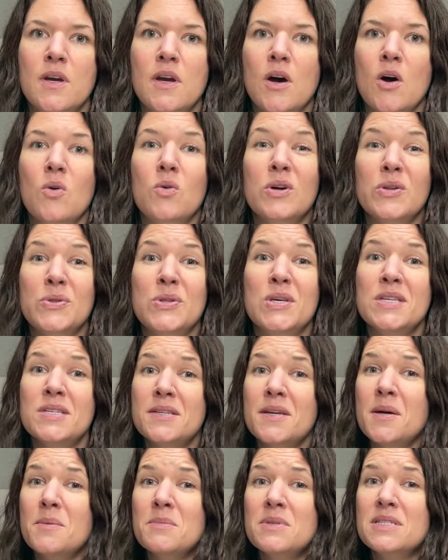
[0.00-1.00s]
Okay, this
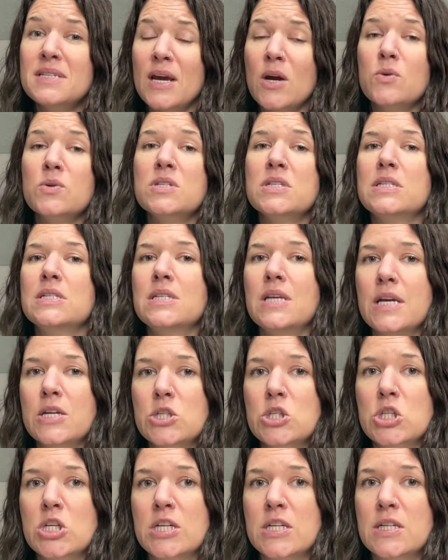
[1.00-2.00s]
comes down to
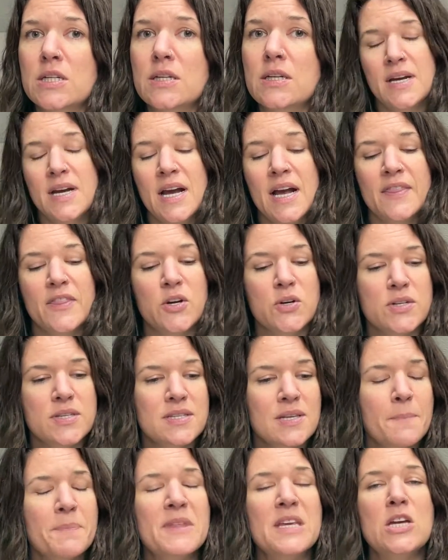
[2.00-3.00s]
tension. There is
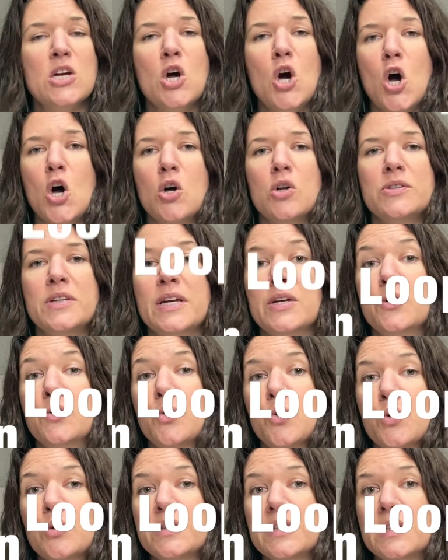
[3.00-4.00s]
something called a
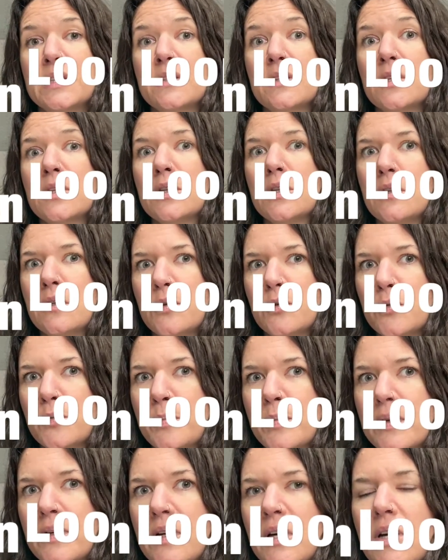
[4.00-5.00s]
golden loop.
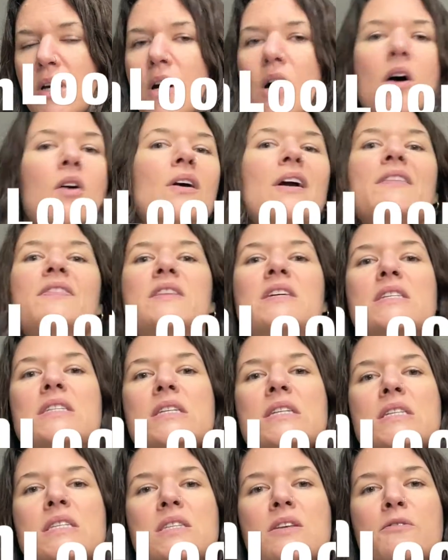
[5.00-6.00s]
All right, this
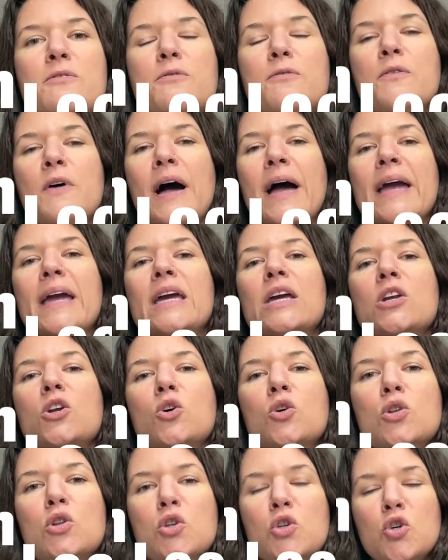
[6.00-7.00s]
is the
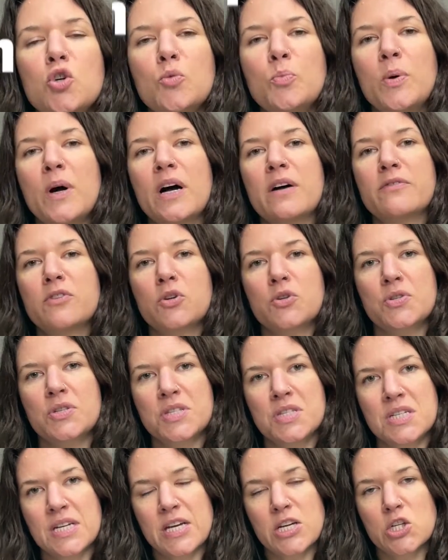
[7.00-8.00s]
final loop of your
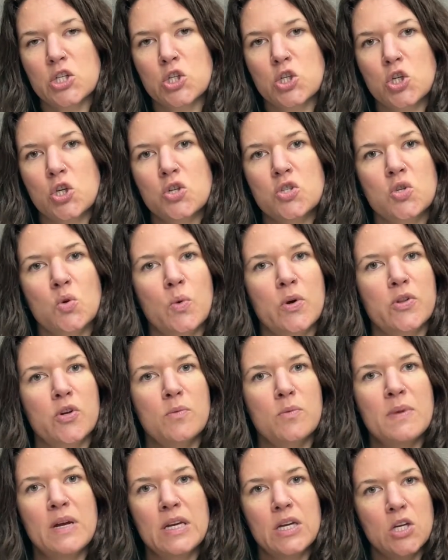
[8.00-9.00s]
stitch. So whether you're
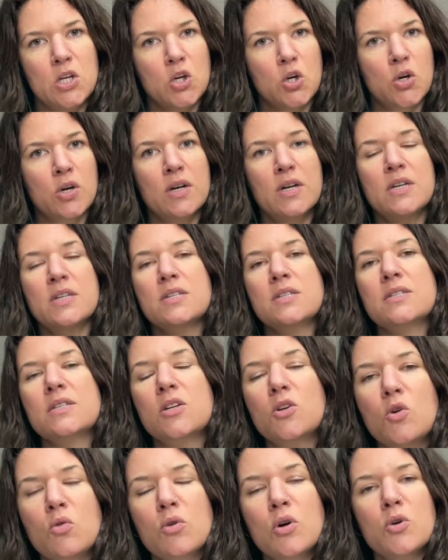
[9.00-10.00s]
making your
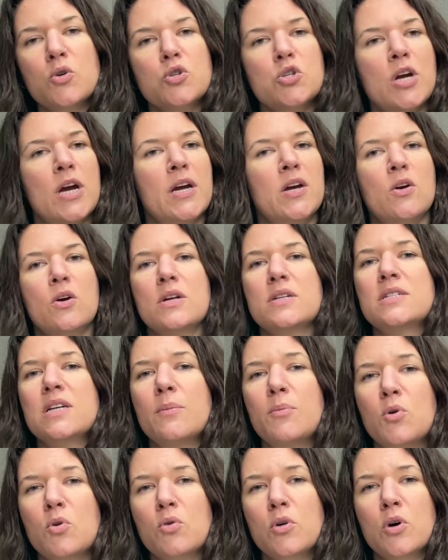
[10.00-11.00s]
single crochet or a
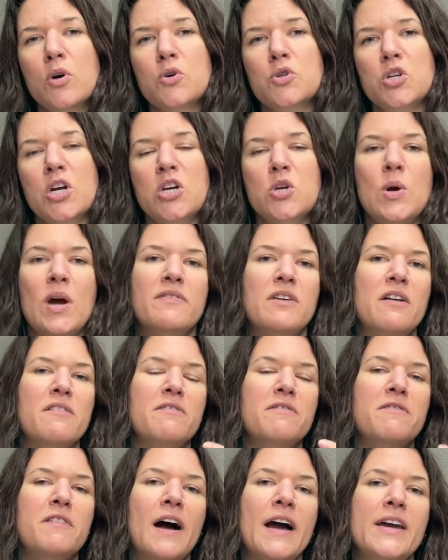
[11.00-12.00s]
double crochet, you have that
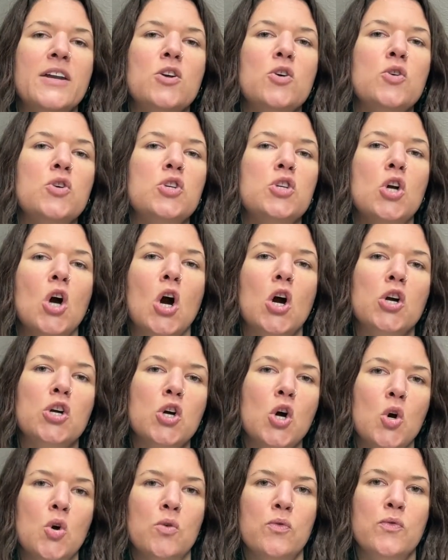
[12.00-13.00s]
final yarn
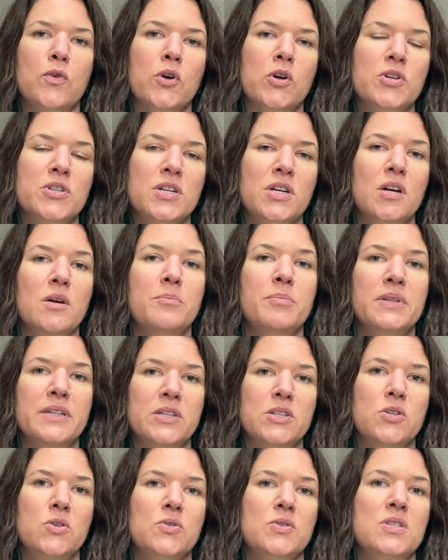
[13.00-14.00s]
over to complete
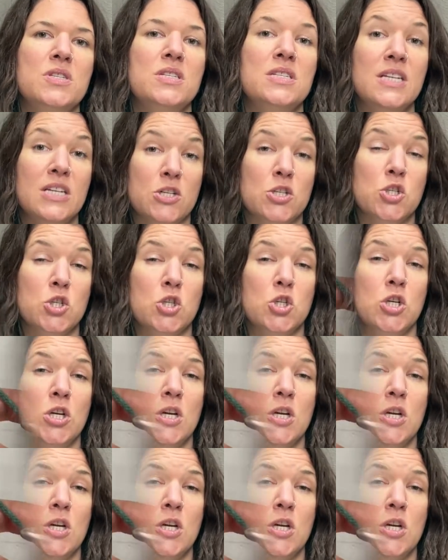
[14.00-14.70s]
your stitch.